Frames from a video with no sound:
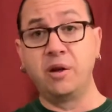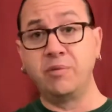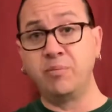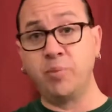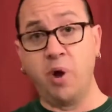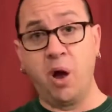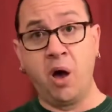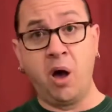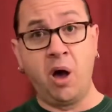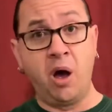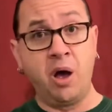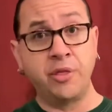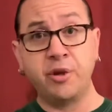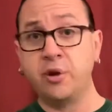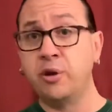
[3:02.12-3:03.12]

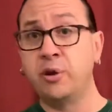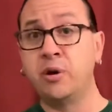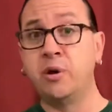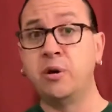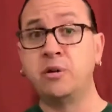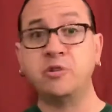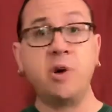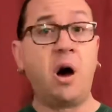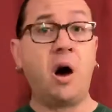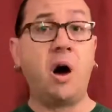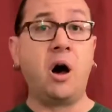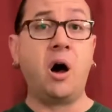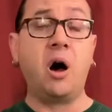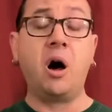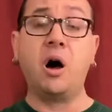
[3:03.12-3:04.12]
Brother
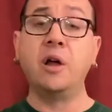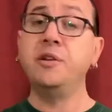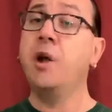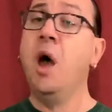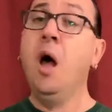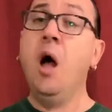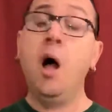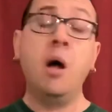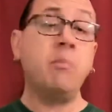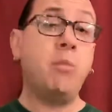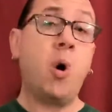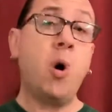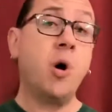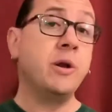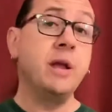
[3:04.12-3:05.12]
John.
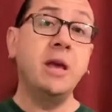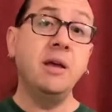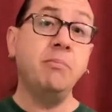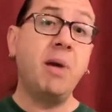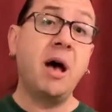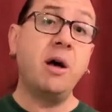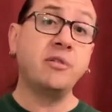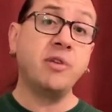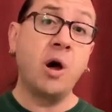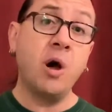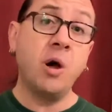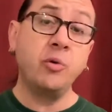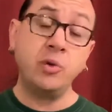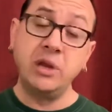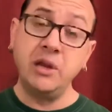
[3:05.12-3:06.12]
Morning bells are
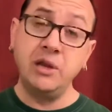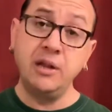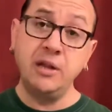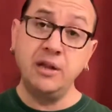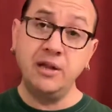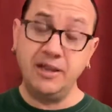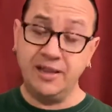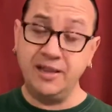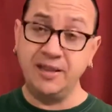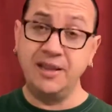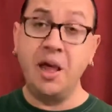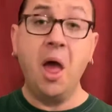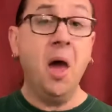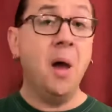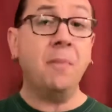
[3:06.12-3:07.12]

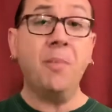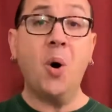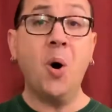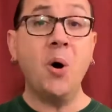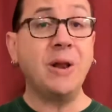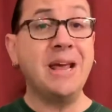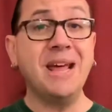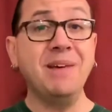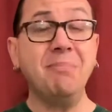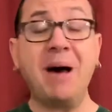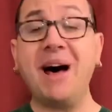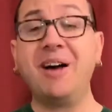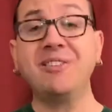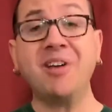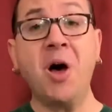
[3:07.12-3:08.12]
ringing, morning
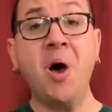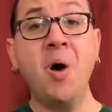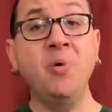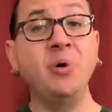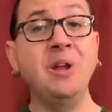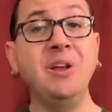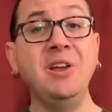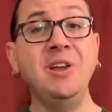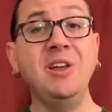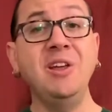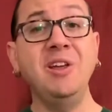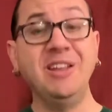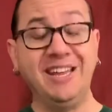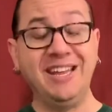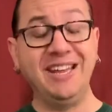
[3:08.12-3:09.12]
bells are
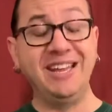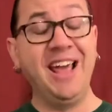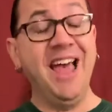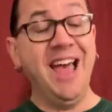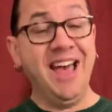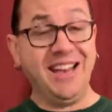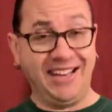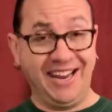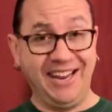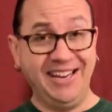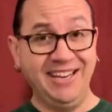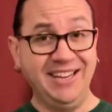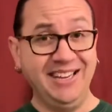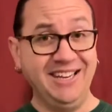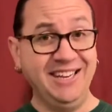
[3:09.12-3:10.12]
ringing.
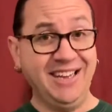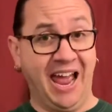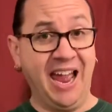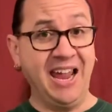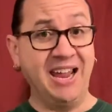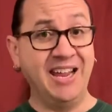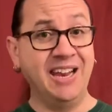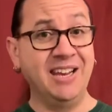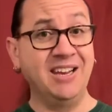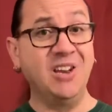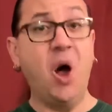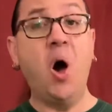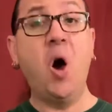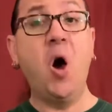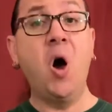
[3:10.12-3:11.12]
Ding, dang,
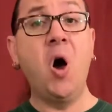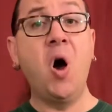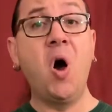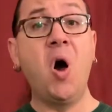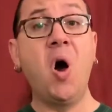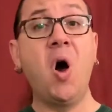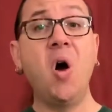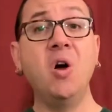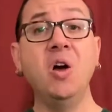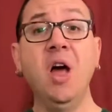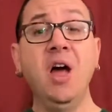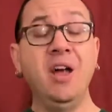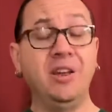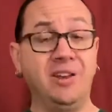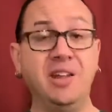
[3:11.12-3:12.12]
dong,
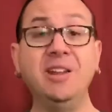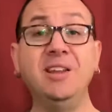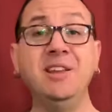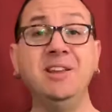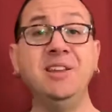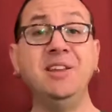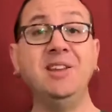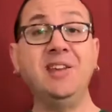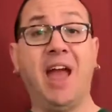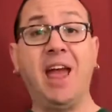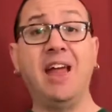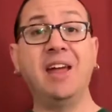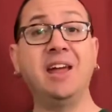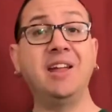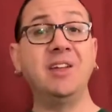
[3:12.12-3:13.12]
ding,
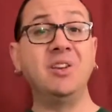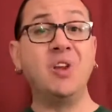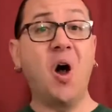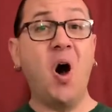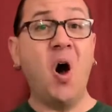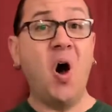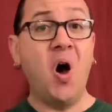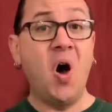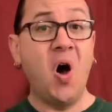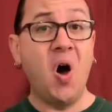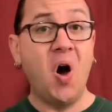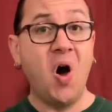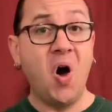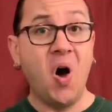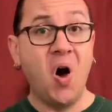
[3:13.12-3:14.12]
dang,
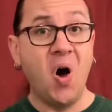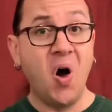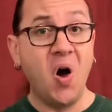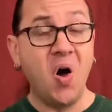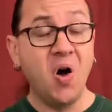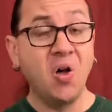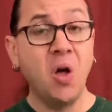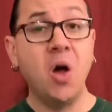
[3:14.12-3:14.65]
dong.